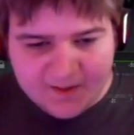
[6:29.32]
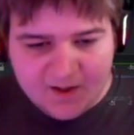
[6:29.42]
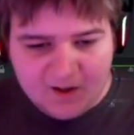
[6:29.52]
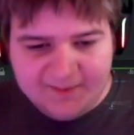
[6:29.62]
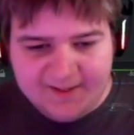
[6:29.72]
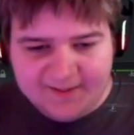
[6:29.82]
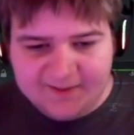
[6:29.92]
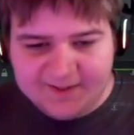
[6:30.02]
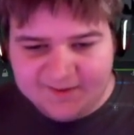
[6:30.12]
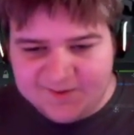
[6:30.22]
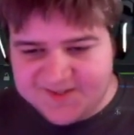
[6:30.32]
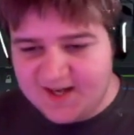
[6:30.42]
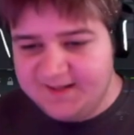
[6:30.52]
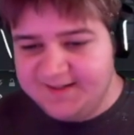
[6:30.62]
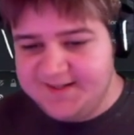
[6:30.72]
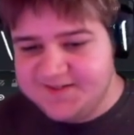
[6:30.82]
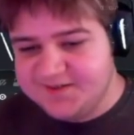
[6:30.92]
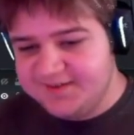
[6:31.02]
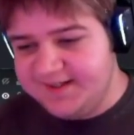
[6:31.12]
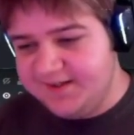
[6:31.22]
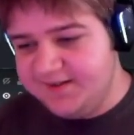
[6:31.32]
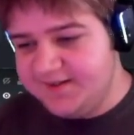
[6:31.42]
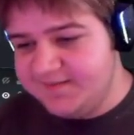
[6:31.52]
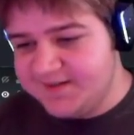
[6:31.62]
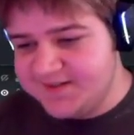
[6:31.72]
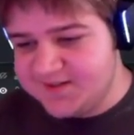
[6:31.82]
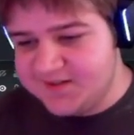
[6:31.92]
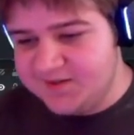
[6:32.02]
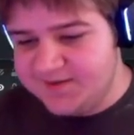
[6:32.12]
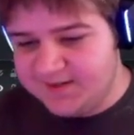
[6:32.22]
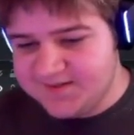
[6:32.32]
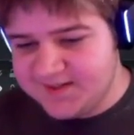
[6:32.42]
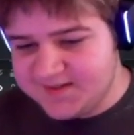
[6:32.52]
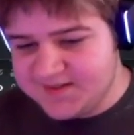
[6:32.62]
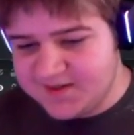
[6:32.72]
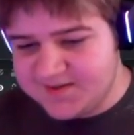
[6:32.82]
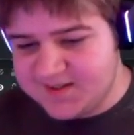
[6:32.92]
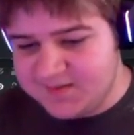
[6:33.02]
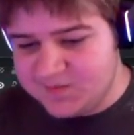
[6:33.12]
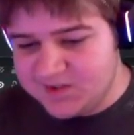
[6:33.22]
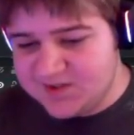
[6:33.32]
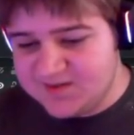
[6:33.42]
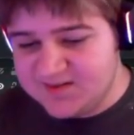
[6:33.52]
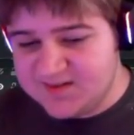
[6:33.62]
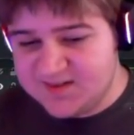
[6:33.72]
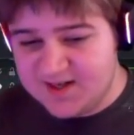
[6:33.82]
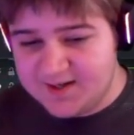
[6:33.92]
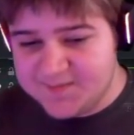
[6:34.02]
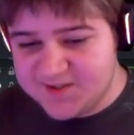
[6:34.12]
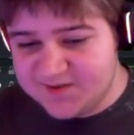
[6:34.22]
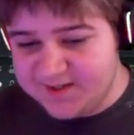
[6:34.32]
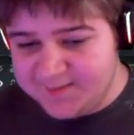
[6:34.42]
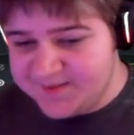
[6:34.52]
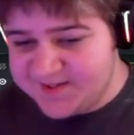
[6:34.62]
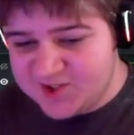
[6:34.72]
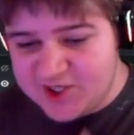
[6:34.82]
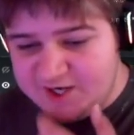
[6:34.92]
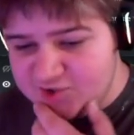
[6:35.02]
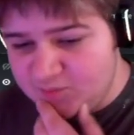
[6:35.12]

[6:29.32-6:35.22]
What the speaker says: Oh yeah, you can use hotkeys over here, and this is to do things like start scenes, stop streams, change